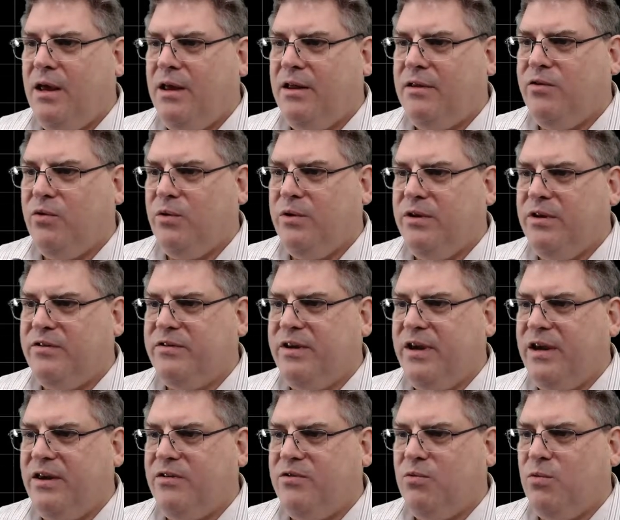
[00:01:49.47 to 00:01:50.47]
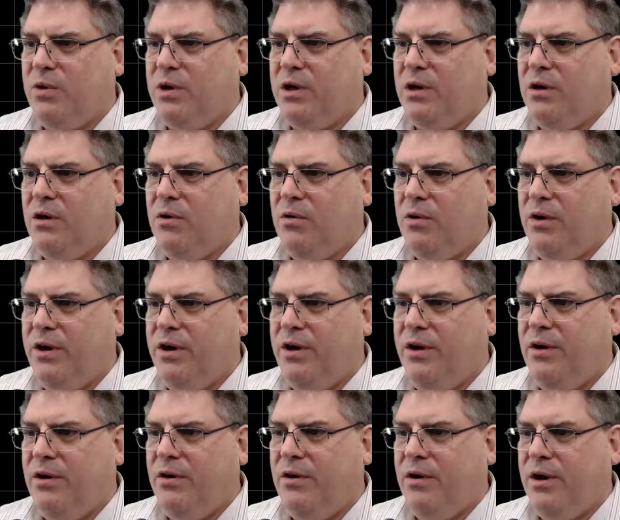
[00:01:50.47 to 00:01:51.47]
And so in this case, we can go
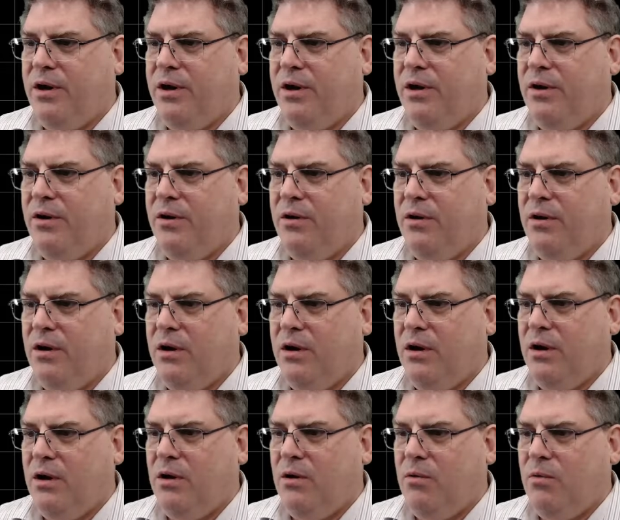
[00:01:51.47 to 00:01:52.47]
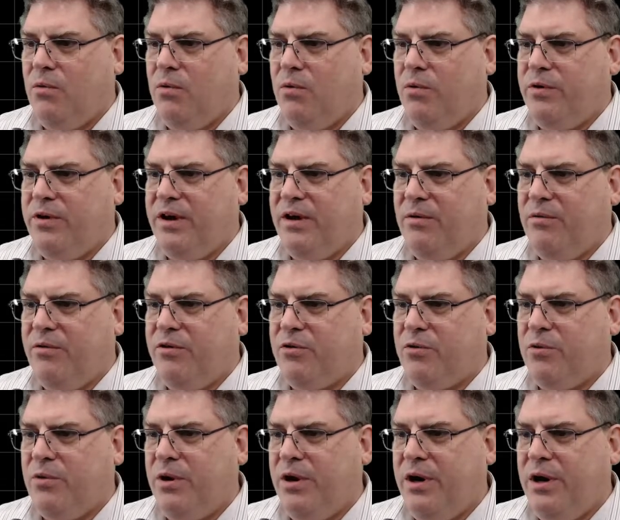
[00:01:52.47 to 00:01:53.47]
here, we'll go down
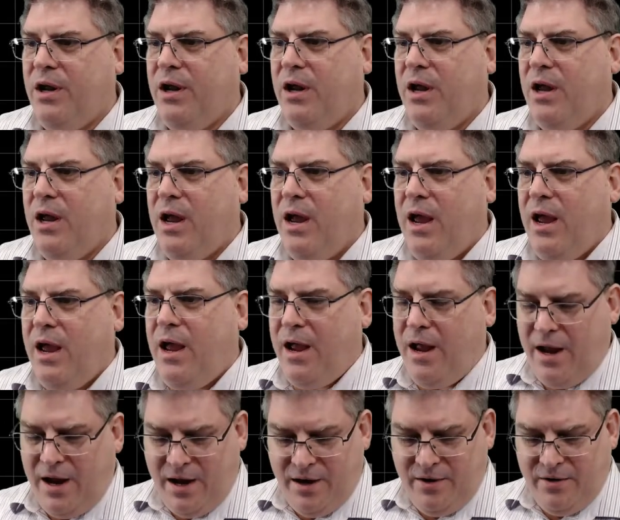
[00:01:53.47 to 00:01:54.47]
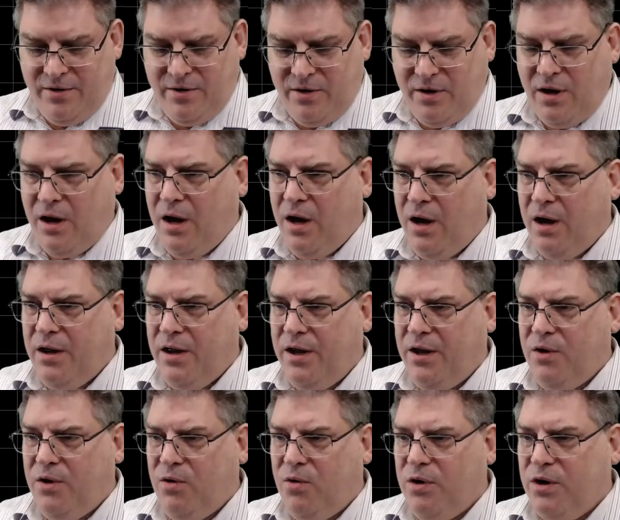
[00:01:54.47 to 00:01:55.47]
3. And
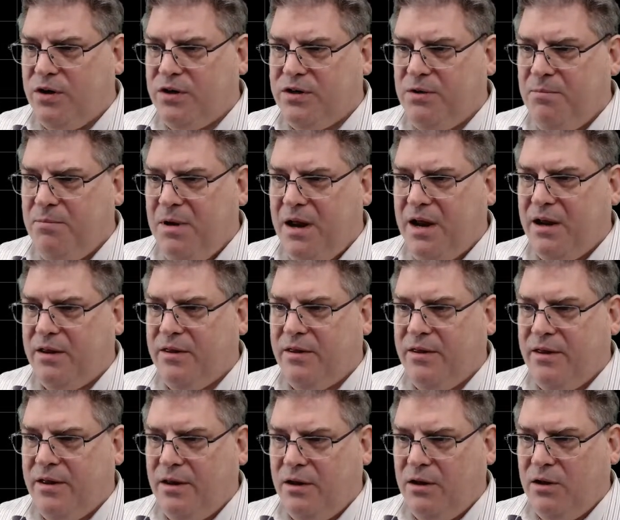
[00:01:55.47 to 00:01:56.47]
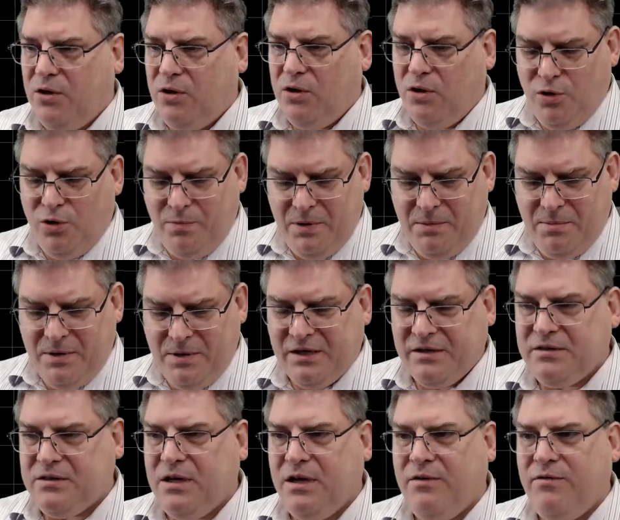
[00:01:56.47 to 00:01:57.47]
in order to make the little loopy
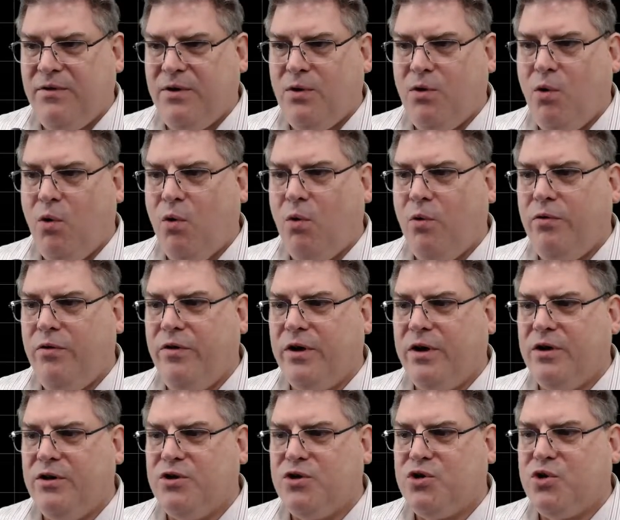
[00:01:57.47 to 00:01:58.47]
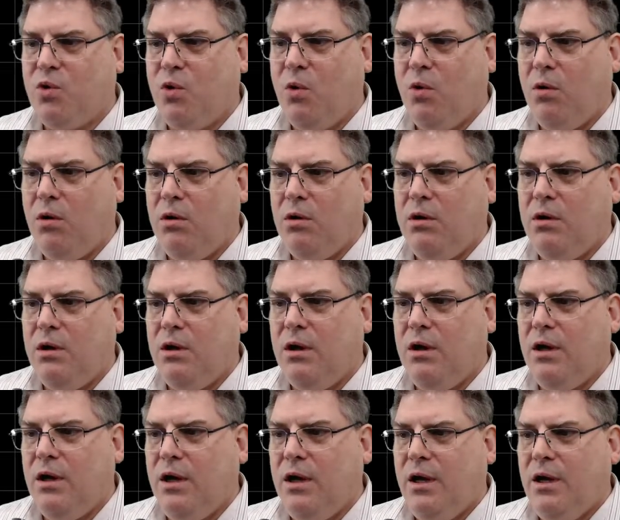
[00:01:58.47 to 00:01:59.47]
piece, if you hold the control,
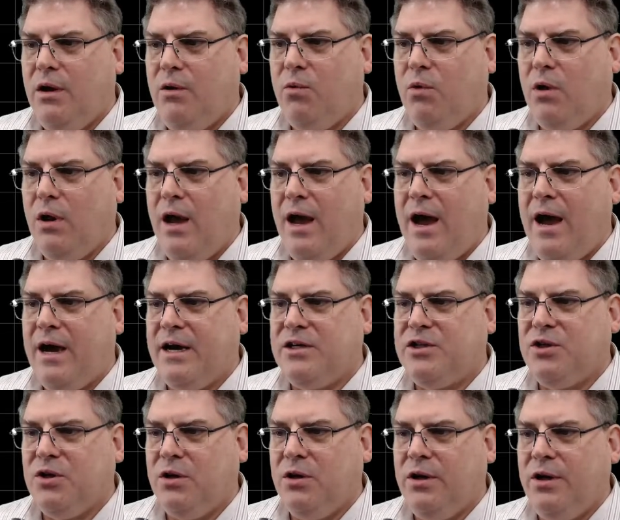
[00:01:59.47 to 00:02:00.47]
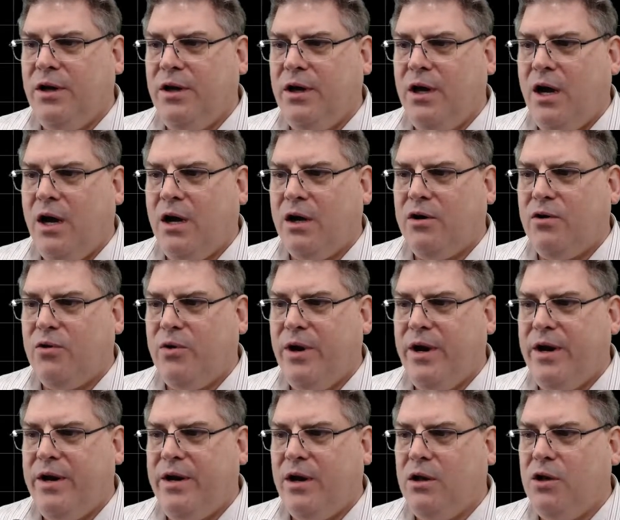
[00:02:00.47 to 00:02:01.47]
it will actually create a